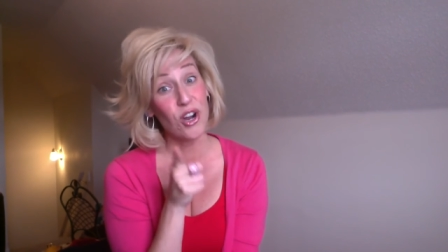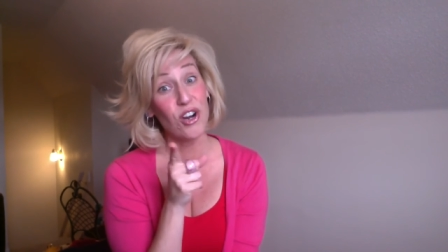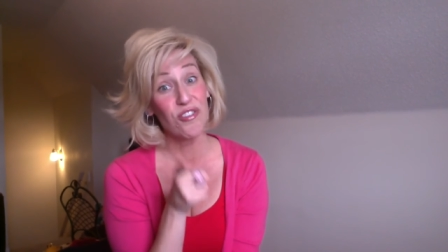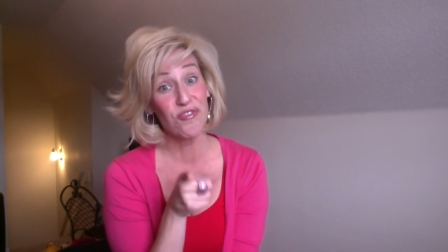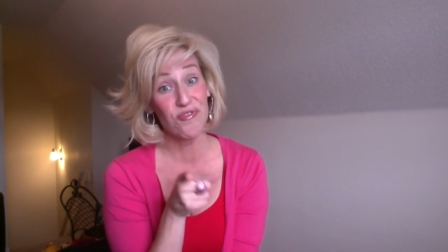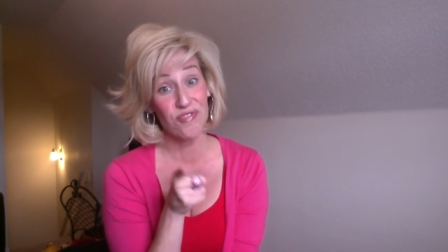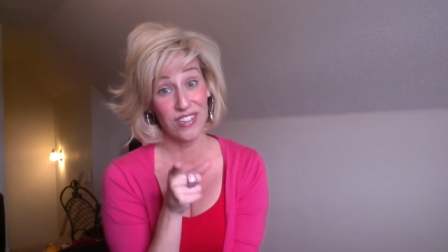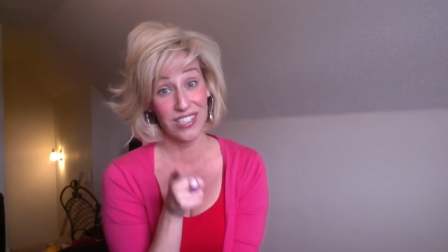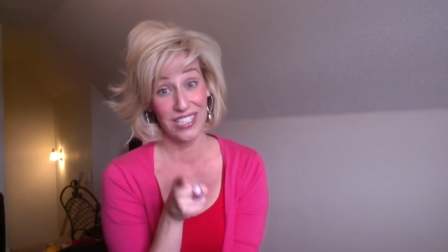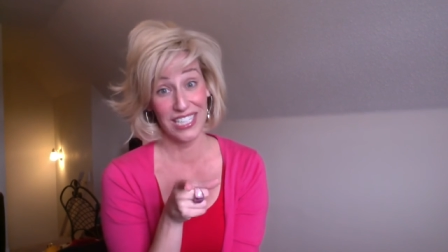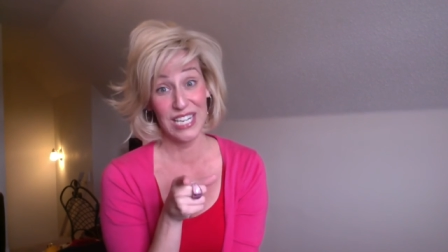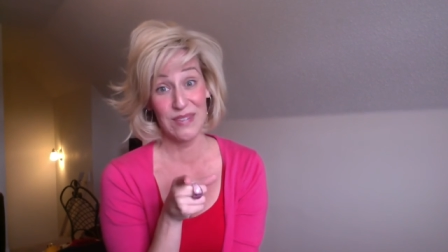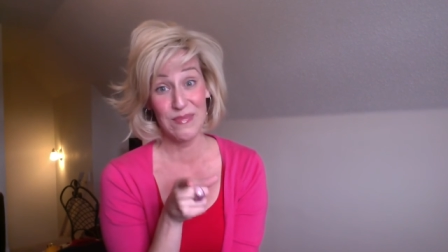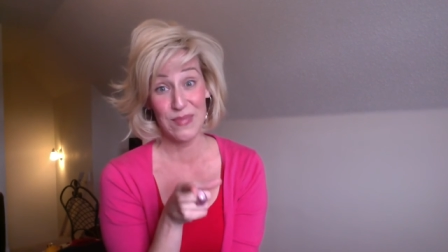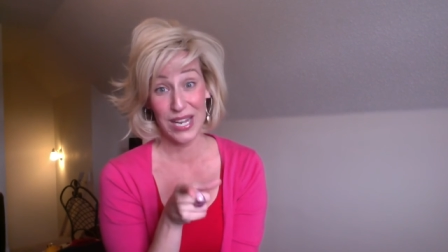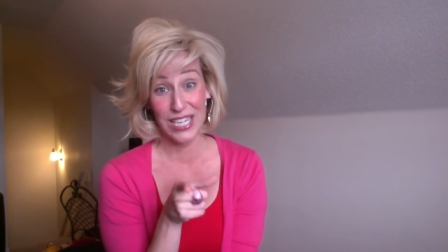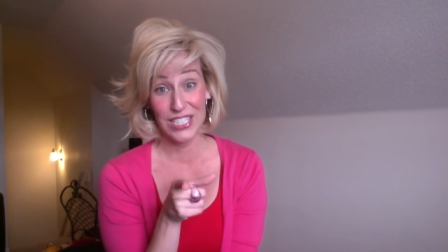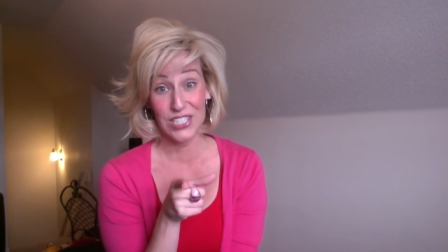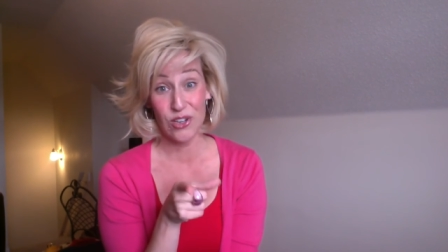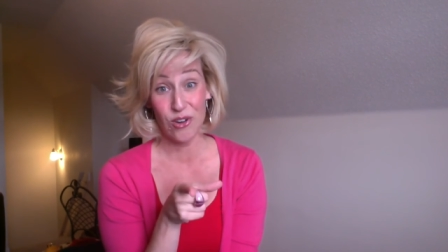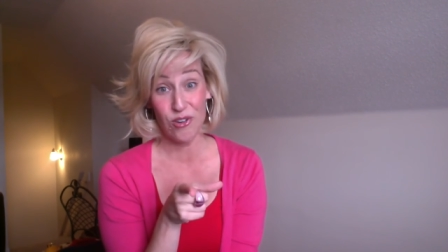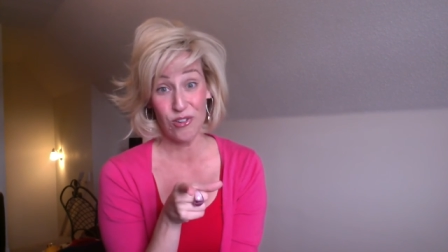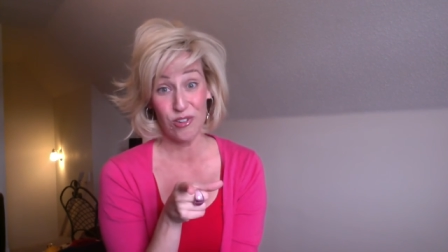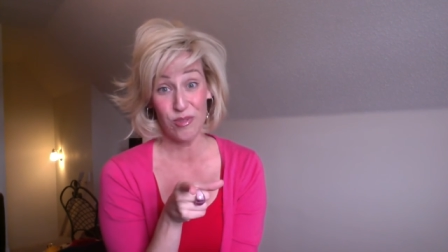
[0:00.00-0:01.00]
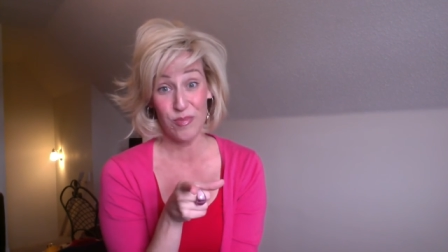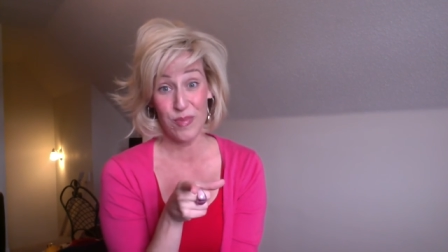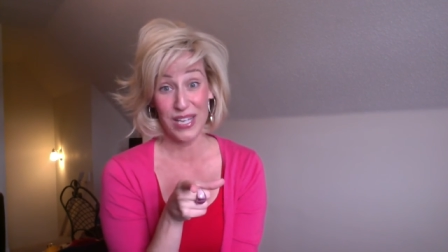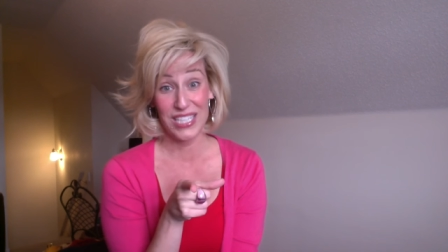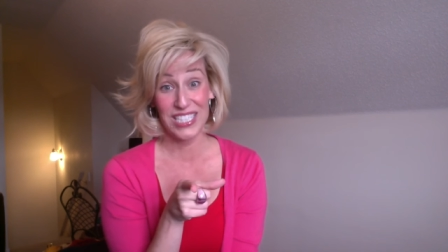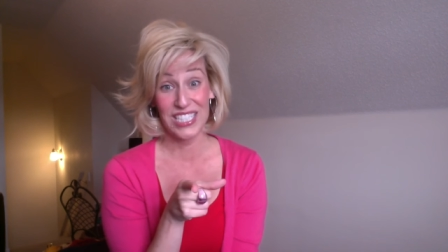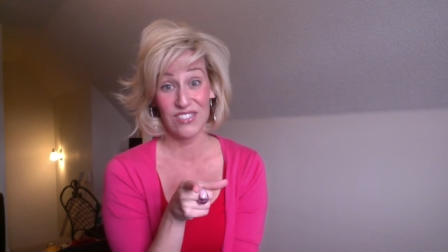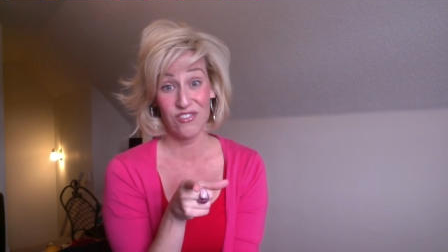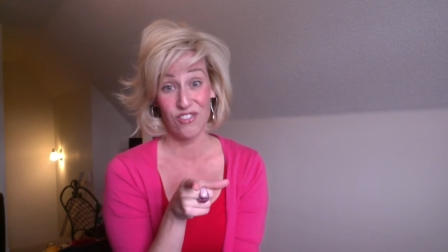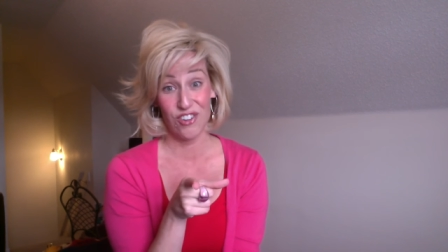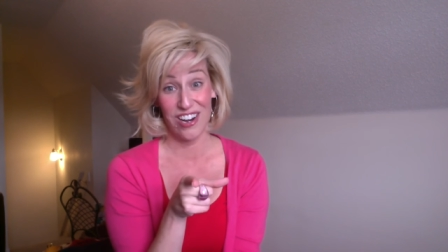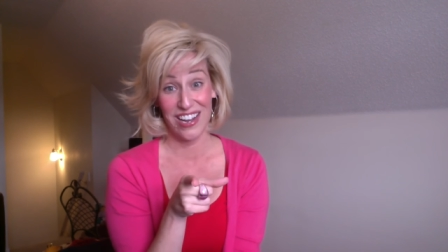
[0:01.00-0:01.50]
are really my total
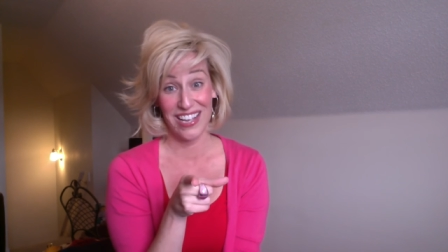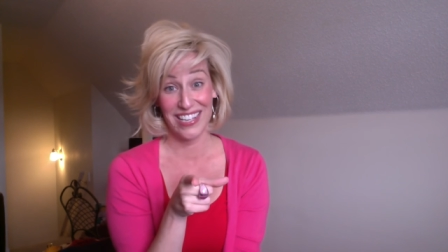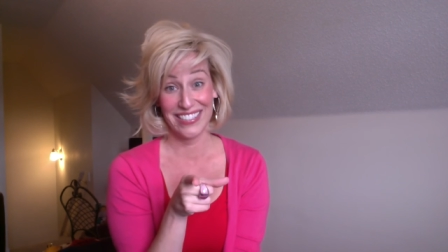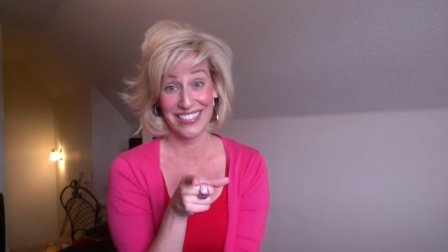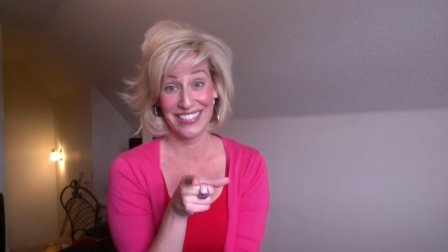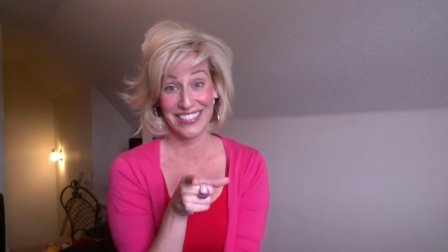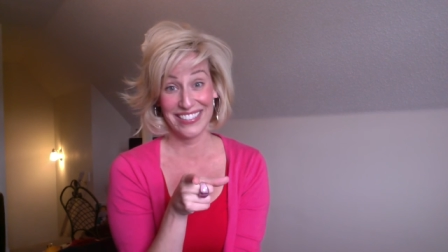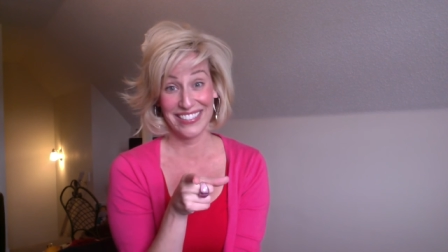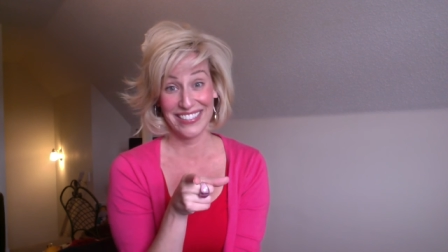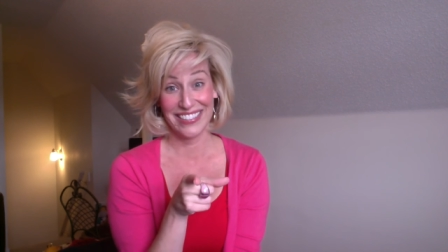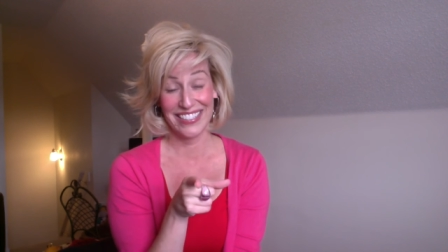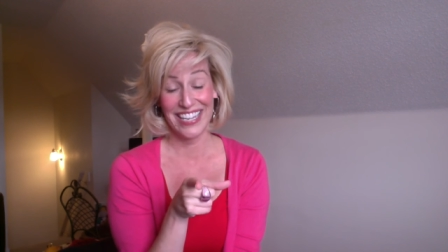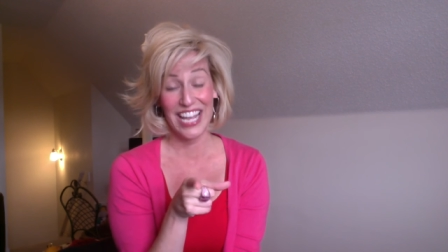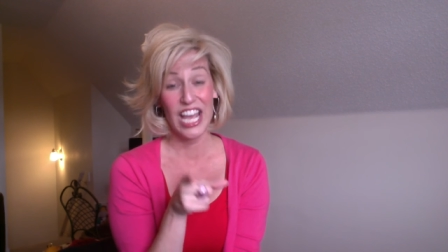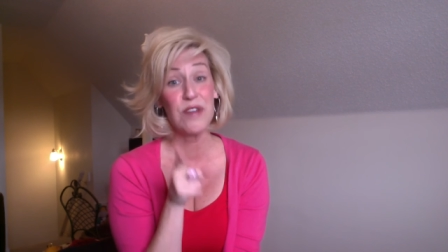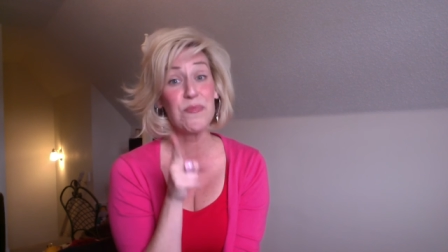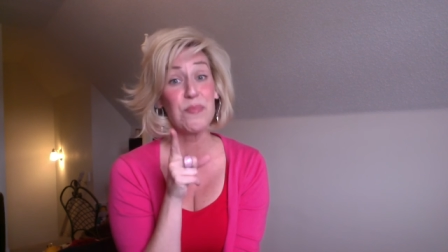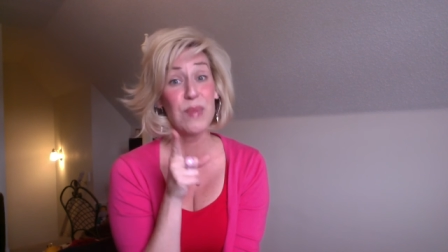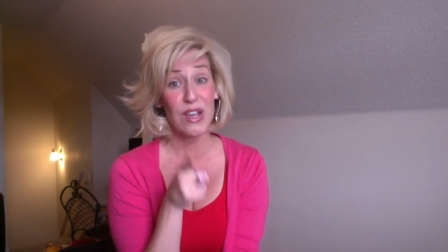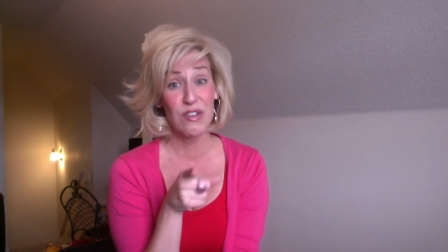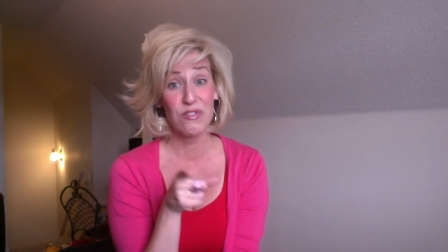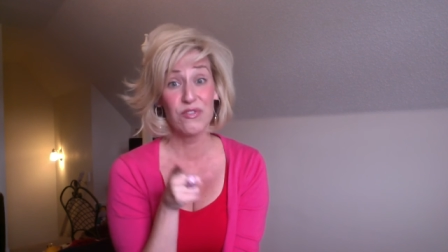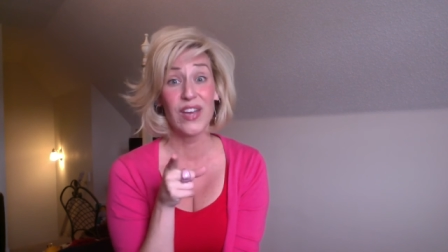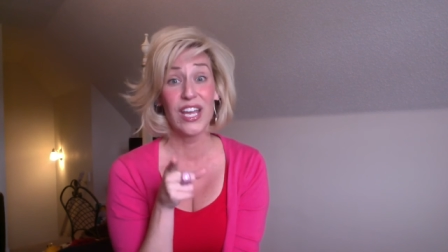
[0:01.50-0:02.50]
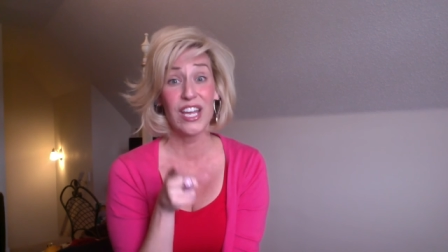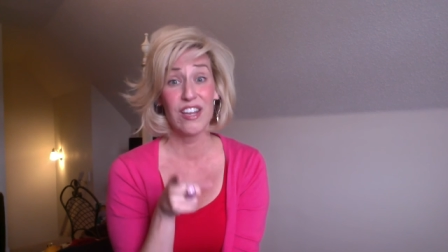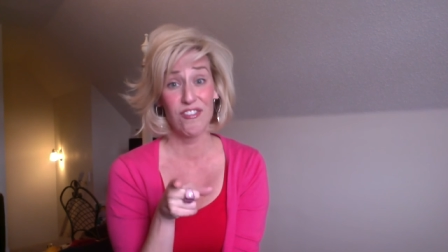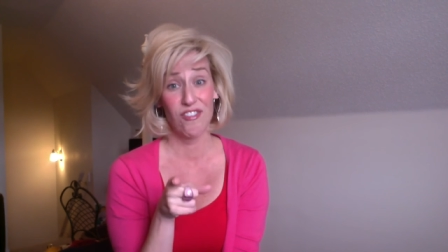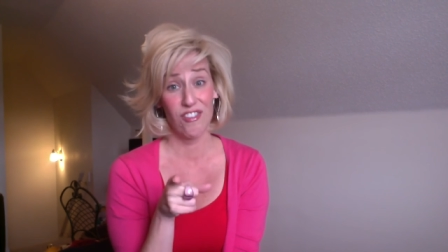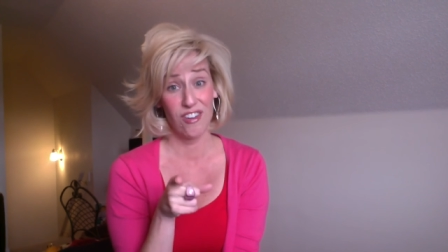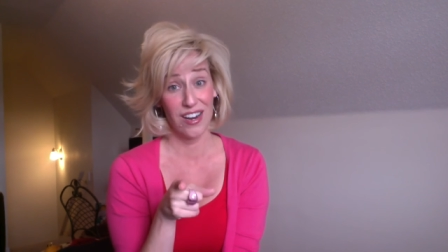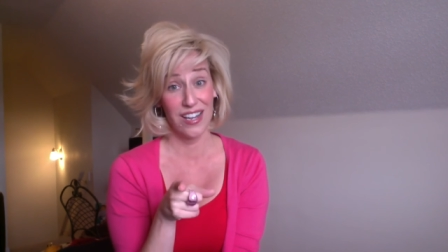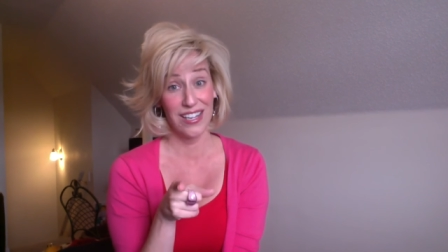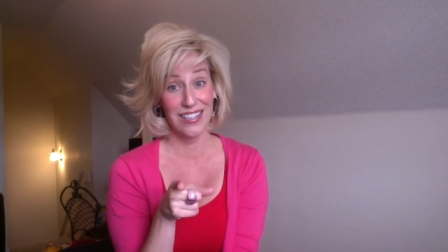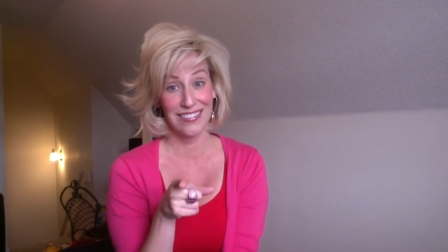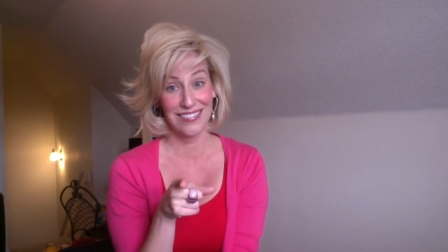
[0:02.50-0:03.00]
best friend and my
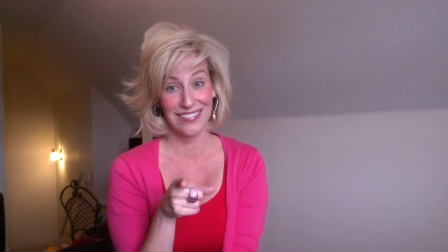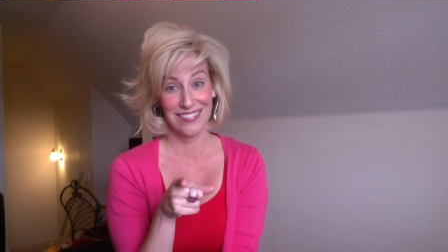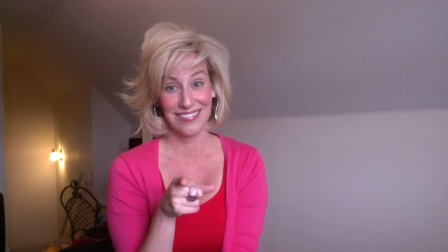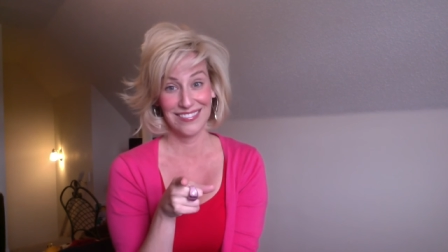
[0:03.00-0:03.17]
favorite.